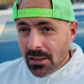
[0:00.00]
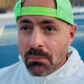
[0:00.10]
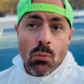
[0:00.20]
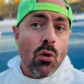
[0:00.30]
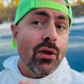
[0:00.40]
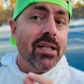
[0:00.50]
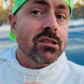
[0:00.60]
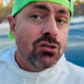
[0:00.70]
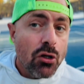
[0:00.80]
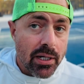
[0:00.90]
But what that's
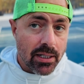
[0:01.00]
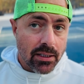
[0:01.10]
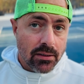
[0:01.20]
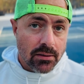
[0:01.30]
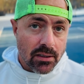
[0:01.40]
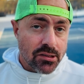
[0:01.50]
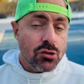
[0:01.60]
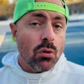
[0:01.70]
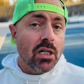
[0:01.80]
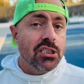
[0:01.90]
doing, and this is
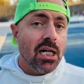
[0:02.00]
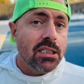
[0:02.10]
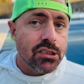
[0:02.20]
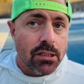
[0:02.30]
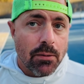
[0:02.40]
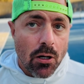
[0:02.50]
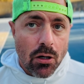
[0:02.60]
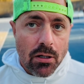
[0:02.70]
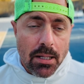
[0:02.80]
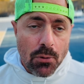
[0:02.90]
what I challenged
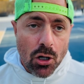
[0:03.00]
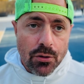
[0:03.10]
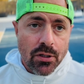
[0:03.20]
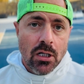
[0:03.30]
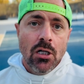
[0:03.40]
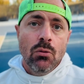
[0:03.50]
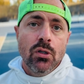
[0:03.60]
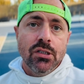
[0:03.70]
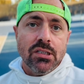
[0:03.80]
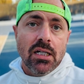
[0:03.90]
him on,
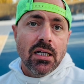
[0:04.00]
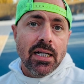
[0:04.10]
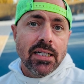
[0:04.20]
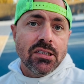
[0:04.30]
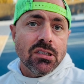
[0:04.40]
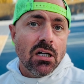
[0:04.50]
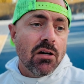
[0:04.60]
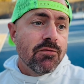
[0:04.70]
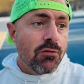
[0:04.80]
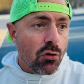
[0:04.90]
was it's
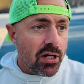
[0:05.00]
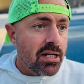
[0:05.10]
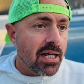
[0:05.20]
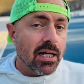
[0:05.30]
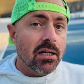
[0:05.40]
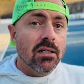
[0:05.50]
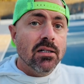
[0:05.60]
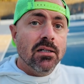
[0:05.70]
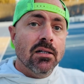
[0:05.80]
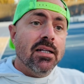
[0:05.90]
avoiding
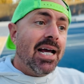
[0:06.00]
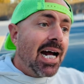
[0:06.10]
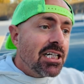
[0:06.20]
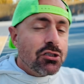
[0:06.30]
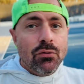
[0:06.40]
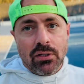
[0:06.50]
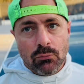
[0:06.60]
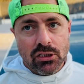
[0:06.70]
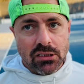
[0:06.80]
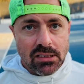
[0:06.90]
the actual thing
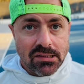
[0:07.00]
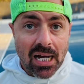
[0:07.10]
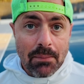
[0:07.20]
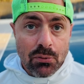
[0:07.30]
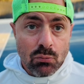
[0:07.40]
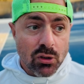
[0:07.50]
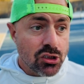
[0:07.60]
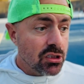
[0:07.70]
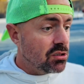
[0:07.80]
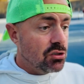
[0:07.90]
which needs to happen, which
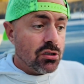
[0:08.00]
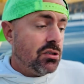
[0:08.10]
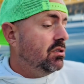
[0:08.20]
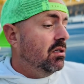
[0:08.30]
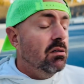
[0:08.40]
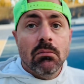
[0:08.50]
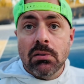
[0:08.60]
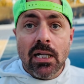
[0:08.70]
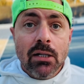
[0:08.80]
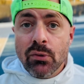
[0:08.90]
is just
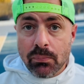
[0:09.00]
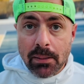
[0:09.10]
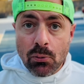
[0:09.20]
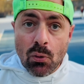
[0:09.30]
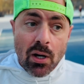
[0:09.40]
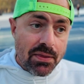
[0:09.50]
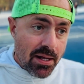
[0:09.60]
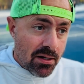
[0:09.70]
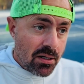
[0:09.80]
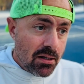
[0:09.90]
playing with people and
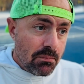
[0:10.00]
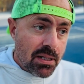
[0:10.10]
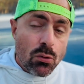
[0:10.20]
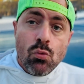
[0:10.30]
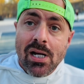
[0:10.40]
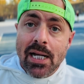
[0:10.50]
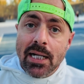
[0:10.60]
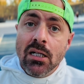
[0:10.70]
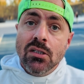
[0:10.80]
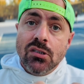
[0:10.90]
then being willing
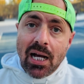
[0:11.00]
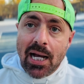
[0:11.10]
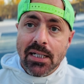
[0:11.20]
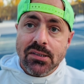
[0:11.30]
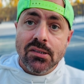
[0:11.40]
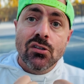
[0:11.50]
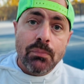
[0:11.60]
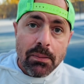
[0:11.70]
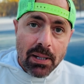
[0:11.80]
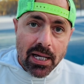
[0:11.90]
to ask to
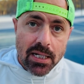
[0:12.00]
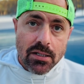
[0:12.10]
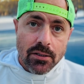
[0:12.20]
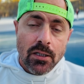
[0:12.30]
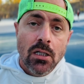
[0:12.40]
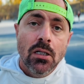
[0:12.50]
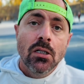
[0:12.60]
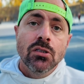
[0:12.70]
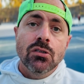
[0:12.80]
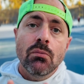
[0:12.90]
be paid.
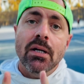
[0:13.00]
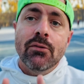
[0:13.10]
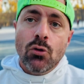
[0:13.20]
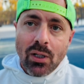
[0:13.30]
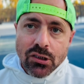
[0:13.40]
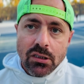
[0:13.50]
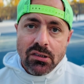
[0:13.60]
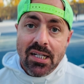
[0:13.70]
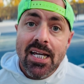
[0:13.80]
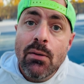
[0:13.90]
So my question
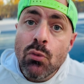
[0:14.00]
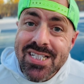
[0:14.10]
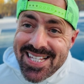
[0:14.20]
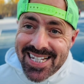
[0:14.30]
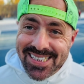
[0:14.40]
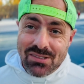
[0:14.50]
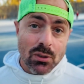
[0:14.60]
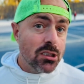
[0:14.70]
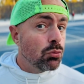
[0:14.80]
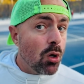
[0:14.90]
to him was this,
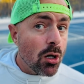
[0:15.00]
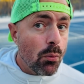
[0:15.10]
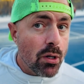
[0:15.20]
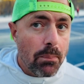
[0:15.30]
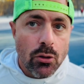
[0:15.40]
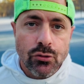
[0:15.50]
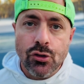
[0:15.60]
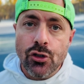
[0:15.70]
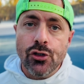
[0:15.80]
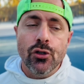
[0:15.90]
which is what I want to pose
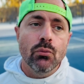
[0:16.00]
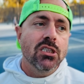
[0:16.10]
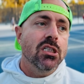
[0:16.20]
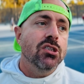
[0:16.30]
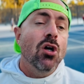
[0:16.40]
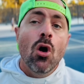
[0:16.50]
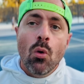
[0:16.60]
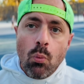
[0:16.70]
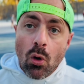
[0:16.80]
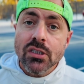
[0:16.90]
to you, which is,
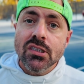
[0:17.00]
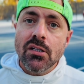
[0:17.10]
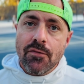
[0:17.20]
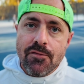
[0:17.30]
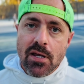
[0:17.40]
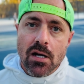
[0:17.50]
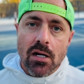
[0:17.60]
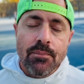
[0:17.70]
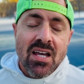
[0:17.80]
what's the fear?